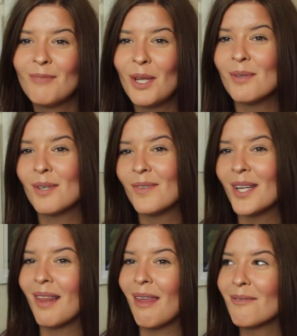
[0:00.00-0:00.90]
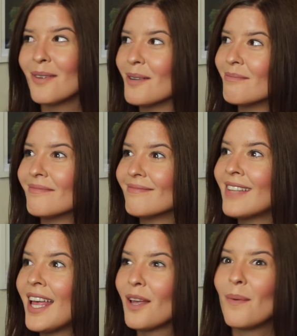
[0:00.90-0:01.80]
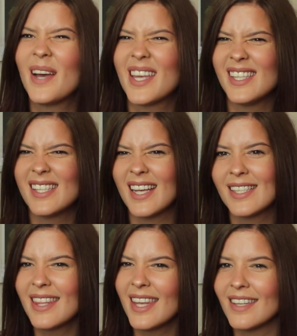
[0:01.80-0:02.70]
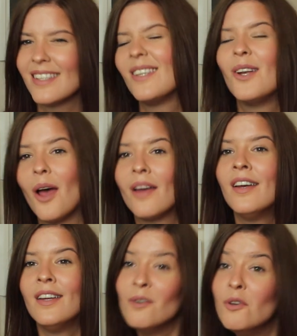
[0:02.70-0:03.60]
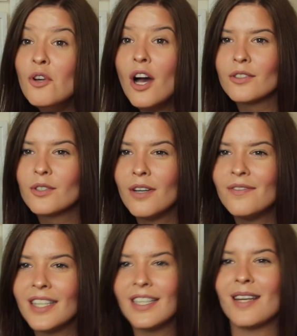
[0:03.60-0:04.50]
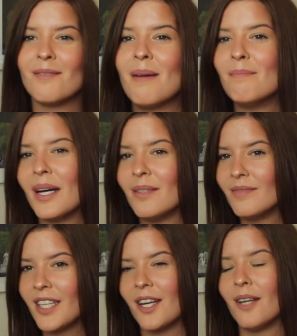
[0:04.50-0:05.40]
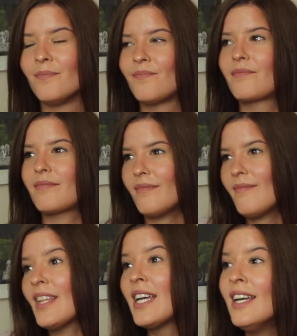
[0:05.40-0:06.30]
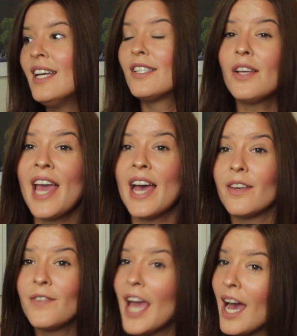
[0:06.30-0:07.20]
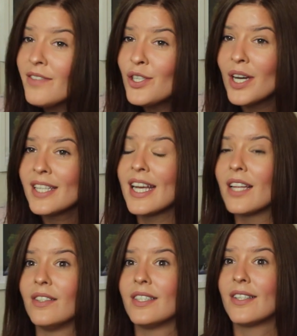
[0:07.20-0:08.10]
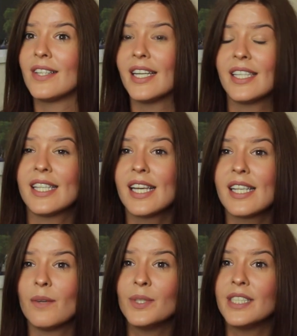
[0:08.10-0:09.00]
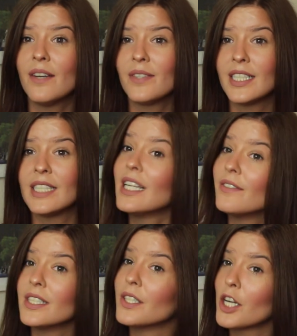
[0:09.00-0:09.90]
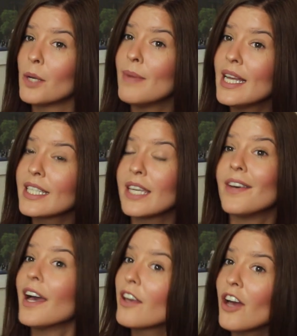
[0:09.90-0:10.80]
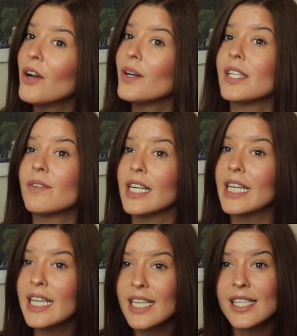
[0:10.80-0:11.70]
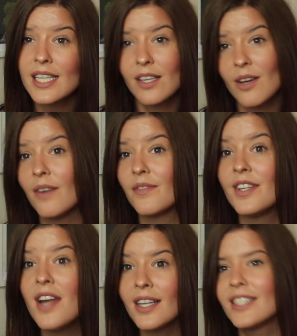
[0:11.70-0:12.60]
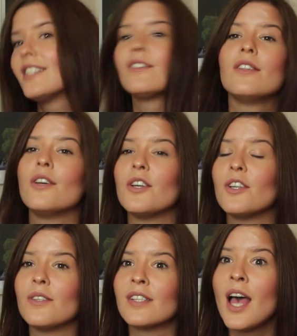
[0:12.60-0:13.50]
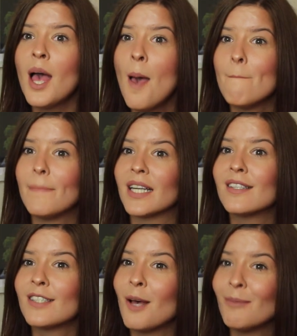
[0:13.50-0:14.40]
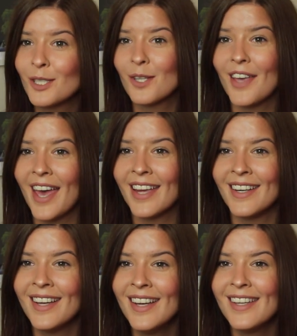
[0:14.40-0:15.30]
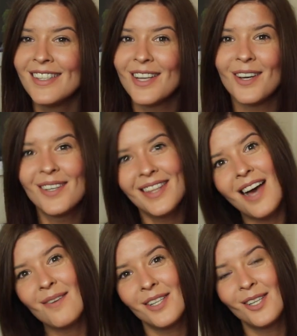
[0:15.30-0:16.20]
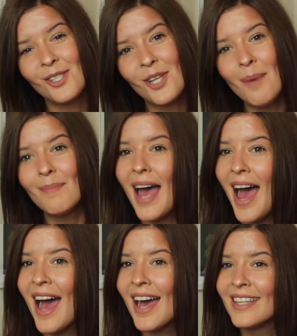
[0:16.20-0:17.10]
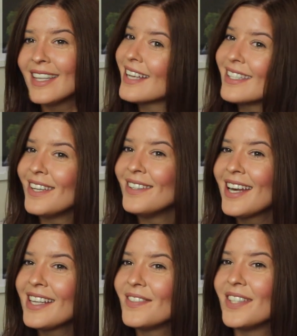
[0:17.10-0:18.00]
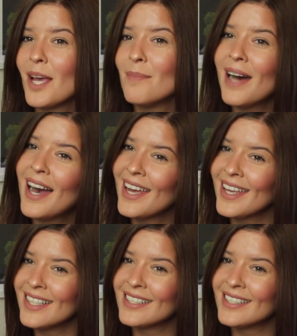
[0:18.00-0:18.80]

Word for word: user-friendly for quirky designs. I think, you know, not to offend anyone, but, you know, so yeah, if you haven't tried selling on Society 6, I would definitely, definitely recommend, give it a go. It's really easy, you have nothing to lose, but so much to gain. So good luck with your shop and I'll see you in the next video. Bye!